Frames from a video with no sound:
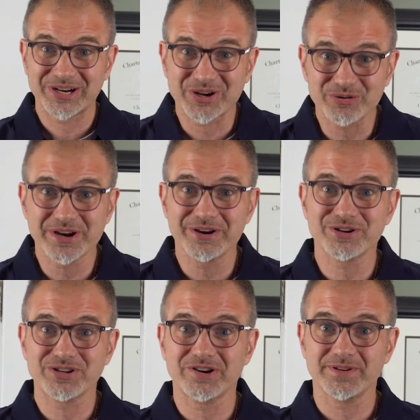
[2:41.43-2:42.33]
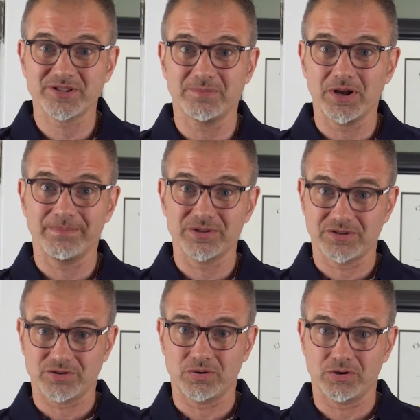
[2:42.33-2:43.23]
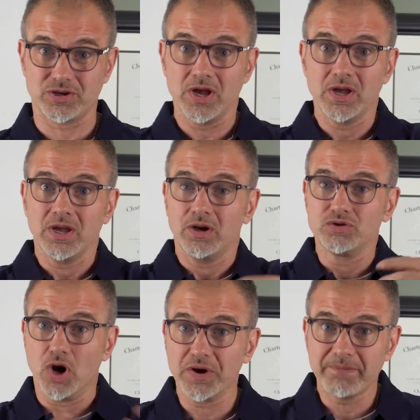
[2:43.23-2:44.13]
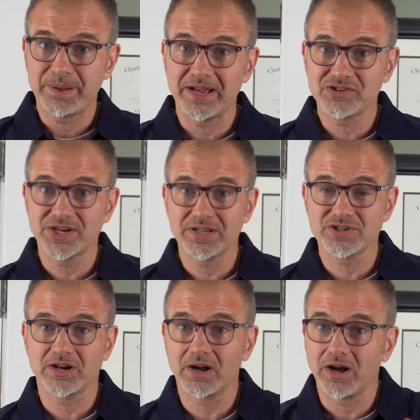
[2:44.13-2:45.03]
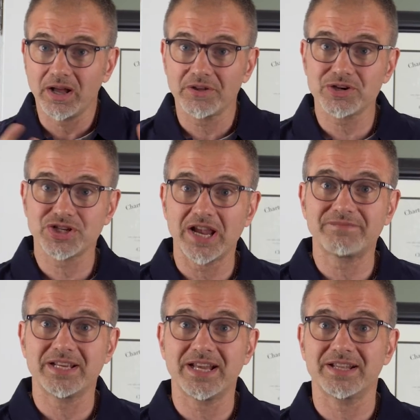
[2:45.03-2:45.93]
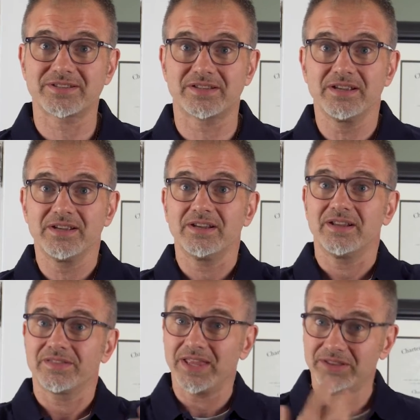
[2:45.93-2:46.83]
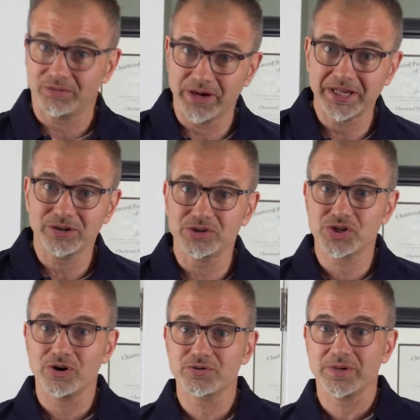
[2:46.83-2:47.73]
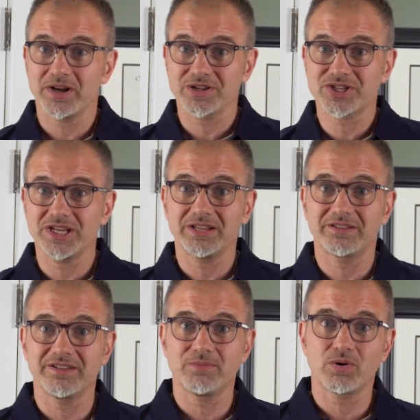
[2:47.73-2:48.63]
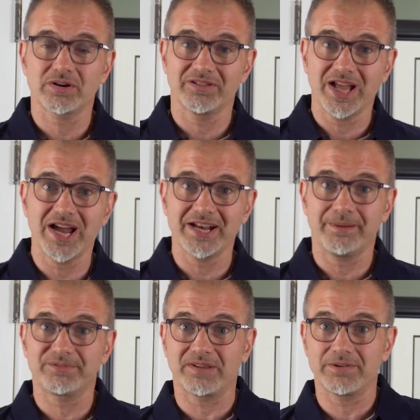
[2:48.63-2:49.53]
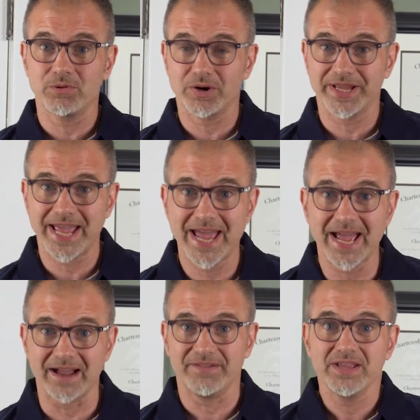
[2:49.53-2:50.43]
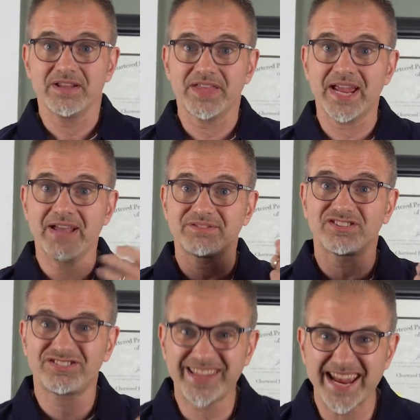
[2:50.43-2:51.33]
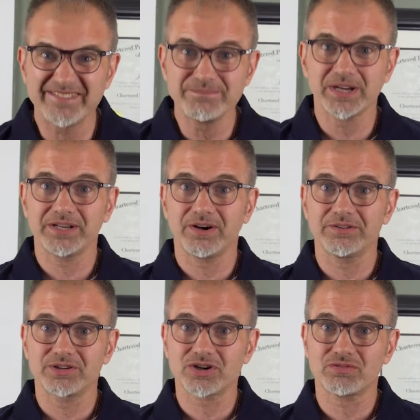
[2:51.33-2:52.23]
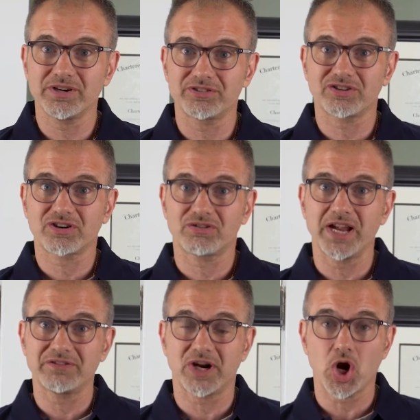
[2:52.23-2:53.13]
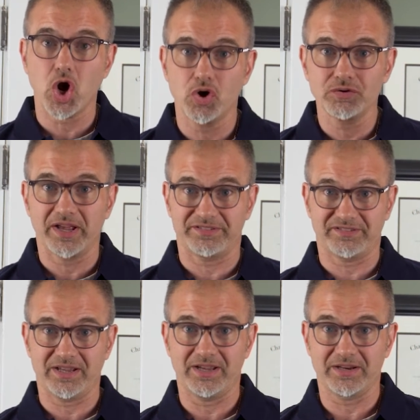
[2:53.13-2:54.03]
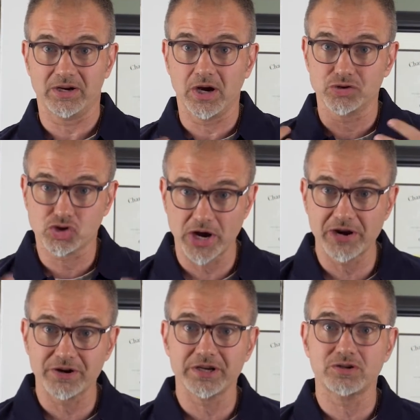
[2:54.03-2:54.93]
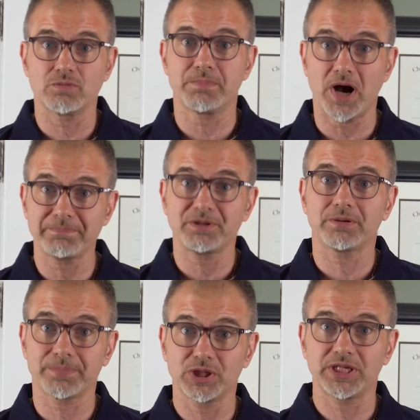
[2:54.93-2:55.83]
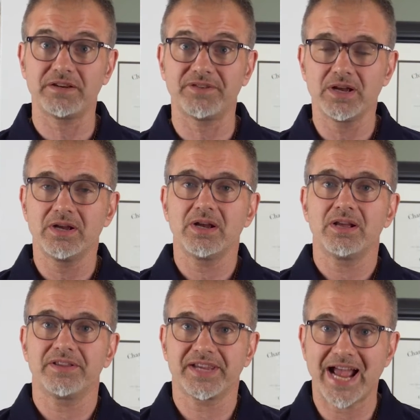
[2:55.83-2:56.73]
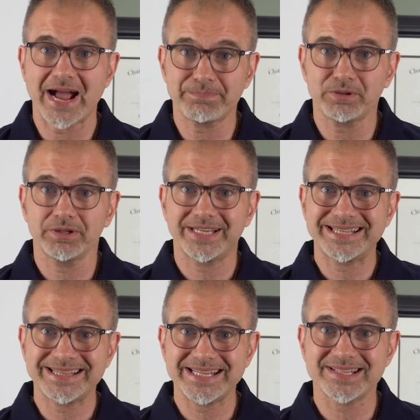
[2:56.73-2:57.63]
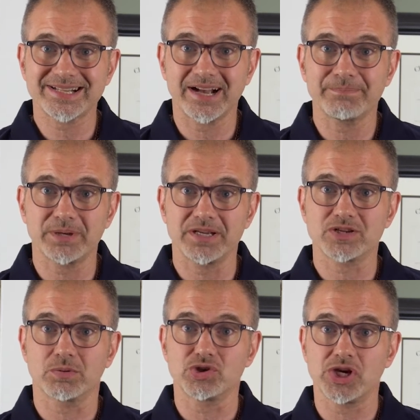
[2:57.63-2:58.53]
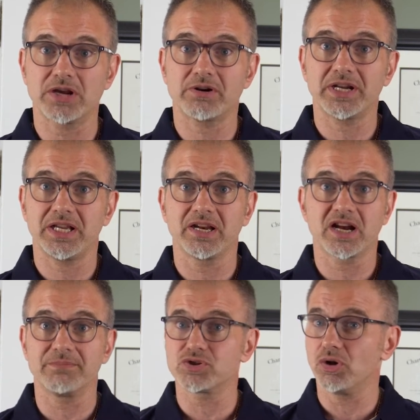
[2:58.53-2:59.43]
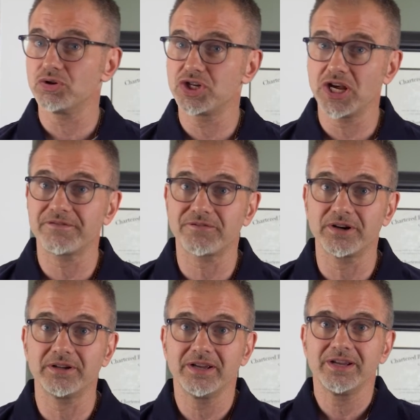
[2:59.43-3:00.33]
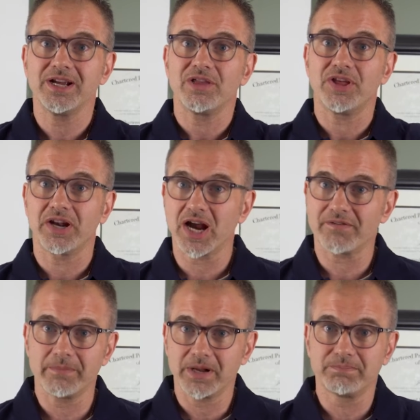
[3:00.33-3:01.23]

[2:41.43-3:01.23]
a career serving small business owners who don't have pensions and other safety nets that the regular Joes we all see in the Tim Horton lineups every morning have. They have saved money all their careers to create their own nest egg. And contrary to popular belief, the capital in these companies will generate incomes no different than a government